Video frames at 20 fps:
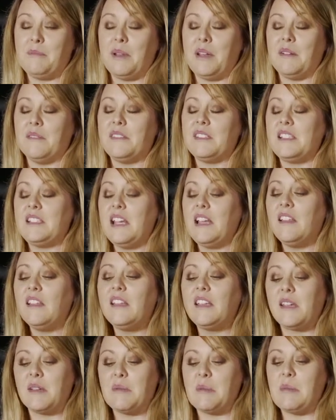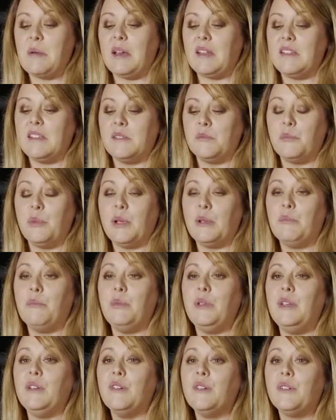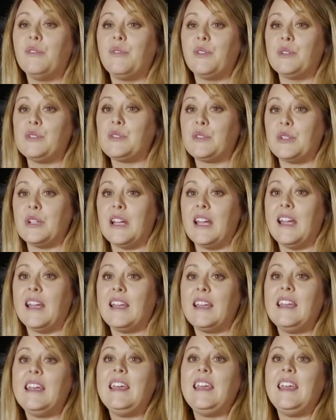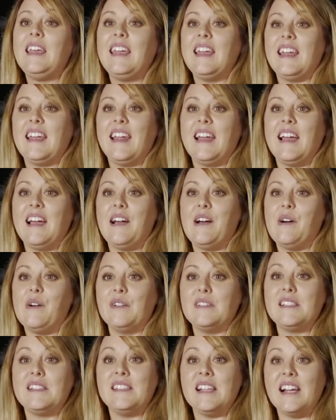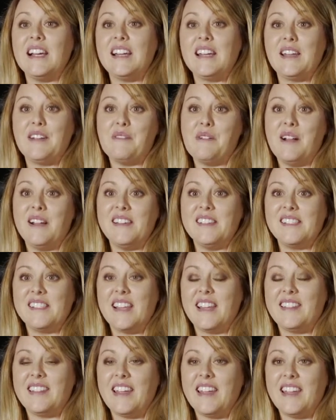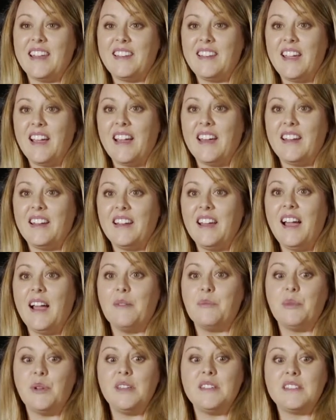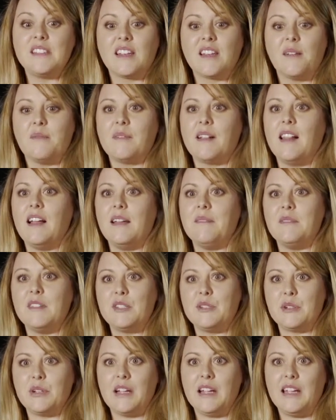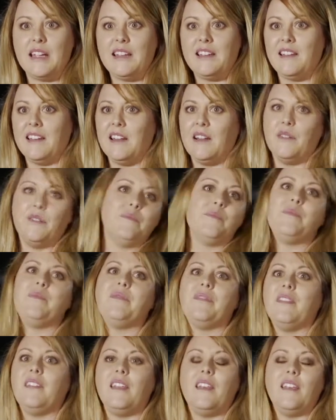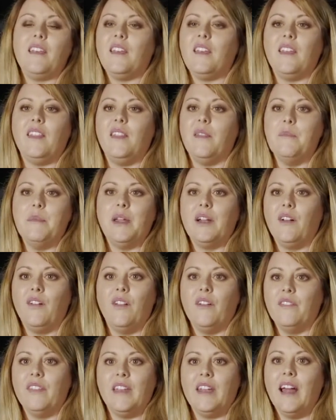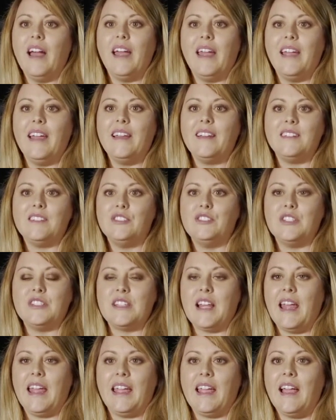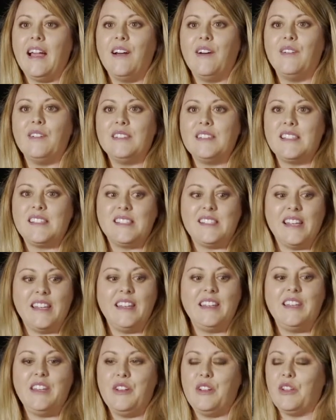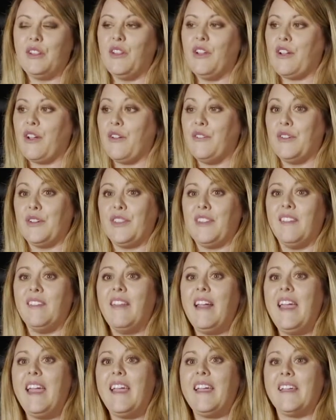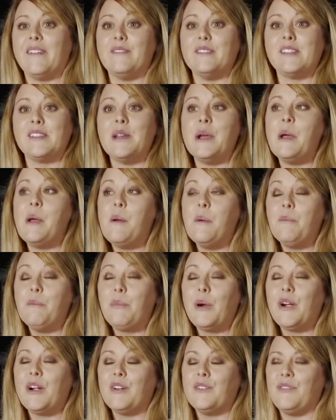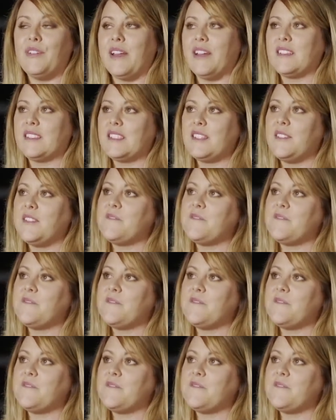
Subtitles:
And I was telling him about this big, beautiful tree and how sad I was that they had cut it up. We used to come climb the tree, in the middle of the night, just hang out, sit. You could look over the lake. It was perfect.